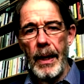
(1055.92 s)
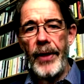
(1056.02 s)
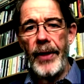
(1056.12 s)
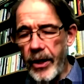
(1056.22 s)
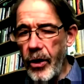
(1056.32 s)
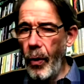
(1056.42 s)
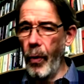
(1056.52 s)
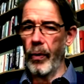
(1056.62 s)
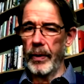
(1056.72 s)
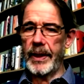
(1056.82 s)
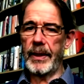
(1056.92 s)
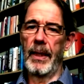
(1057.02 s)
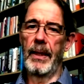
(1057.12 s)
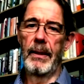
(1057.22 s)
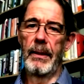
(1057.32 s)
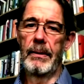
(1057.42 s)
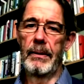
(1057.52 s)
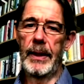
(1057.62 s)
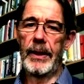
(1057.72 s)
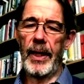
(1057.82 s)
Their cause,
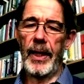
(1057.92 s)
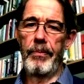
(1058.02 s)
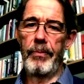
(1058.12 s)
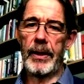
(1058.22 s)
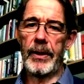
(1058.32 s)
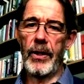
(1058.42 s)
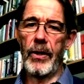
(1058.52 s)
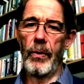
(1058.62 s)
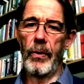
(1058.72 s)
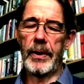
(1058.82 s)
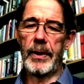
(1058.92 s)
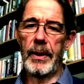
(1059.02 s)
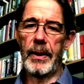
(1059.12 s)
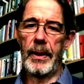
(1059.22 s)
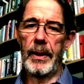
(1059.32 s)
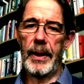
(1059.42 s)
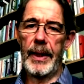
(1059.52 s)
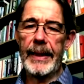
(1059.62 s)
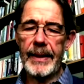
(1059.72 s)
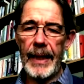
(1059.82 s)
Insulate Britain's cause,
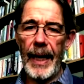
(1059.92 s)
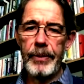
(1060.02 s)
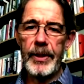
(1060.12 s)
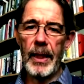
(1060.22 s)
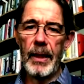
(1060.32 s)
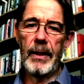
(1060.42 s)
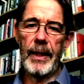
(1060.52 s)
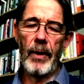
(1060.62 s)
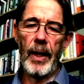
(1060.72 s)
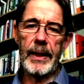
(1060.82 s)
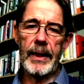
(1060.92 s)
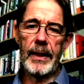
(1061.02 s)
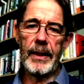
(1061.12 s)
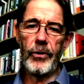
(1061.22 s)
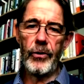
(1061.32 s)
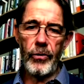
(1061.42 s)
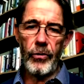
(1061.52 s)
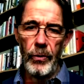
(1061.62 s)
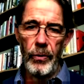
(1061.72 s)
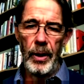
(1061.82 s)
is absolutely right. It is
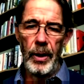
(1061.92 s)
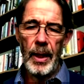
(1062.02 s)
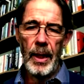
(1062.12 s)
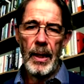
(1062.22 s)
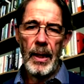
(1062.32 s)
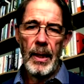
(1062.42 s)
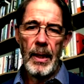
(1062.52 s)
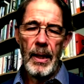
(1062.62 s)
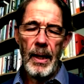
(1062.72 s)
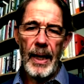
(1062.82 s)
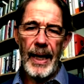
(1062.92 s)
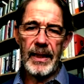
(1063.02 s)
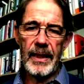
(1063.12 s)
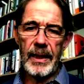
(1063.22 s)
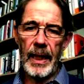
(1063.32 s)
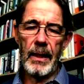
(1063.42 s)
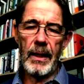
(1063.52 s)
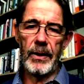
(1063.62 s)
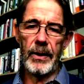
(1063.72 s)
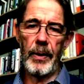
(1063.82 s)
cruel and
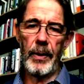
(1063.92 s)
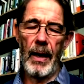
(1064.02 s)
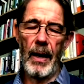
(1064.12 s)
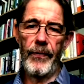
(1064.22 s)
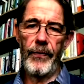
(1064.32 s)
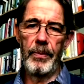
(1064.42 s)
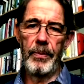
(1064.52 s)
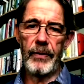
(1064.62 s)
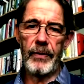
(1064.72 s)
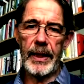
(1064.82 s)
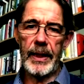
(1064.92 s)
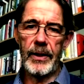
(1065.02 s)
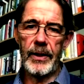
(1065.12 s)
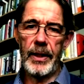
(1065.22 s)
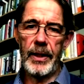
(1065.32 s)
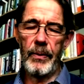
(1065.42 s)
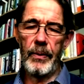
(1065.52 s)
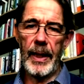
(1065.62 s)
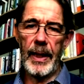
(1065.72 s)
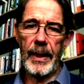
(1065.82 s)
cynical to allow fuel poverty to
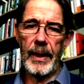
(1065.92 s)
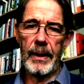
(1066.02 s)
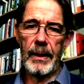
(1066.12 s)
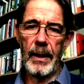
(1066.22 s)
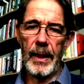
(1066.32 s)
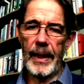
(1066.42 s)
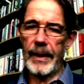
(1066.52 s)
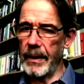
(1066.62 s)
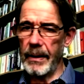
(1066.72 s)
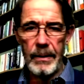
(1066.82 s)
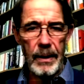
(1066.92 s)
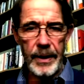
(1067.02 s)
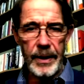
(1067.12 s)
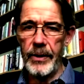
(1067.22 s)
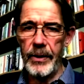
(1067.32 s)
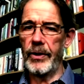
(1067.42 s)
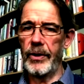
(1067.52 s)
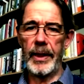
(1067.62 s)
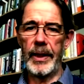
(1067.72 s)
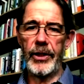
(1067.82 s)
continue as a
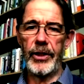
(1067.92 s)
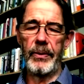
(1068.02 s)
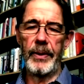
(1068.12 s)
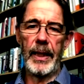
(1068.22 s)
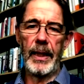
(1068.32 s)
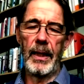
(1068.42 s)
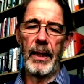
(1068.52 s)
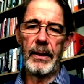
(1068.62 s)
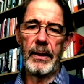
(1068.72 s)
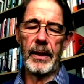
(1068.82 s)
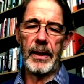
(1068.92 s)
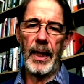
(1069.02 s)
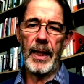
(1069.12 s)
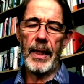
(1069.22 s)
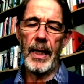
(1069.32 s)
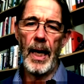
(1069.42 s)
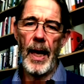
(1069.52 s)
huge issue in our society.